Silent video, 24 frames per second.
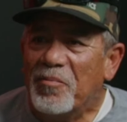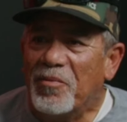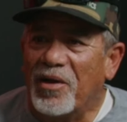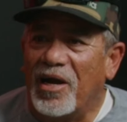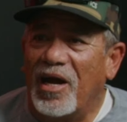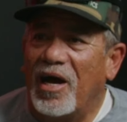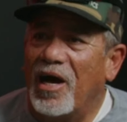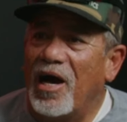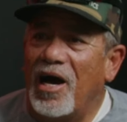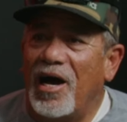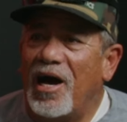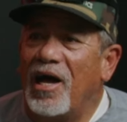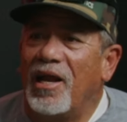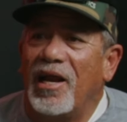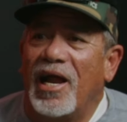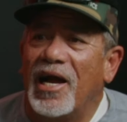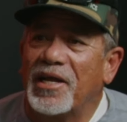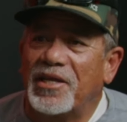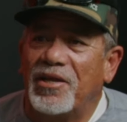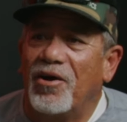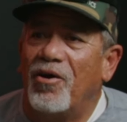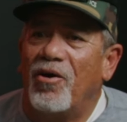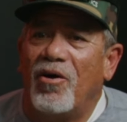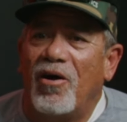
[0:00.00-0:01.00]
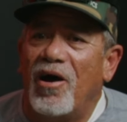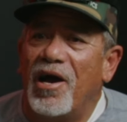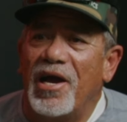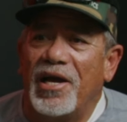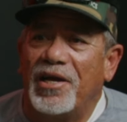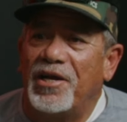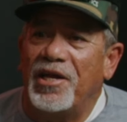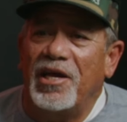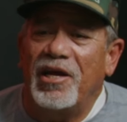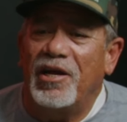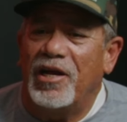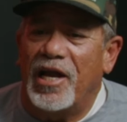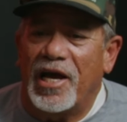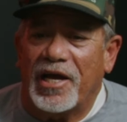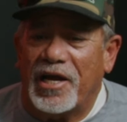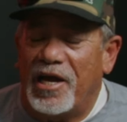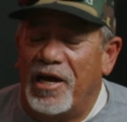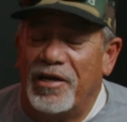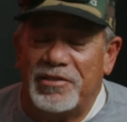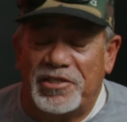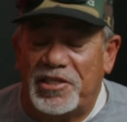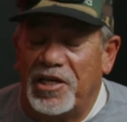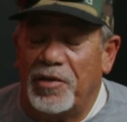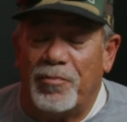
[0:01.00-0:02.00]
But I like the whole idea. Like
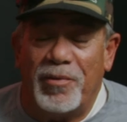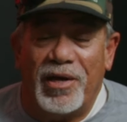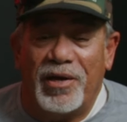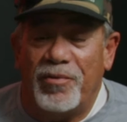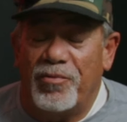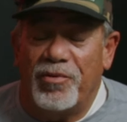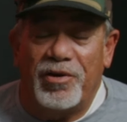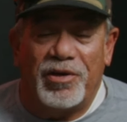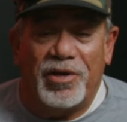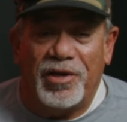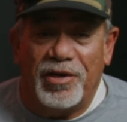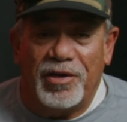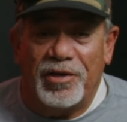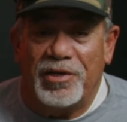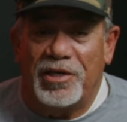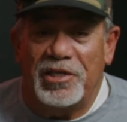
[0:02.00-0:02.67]
I said, man,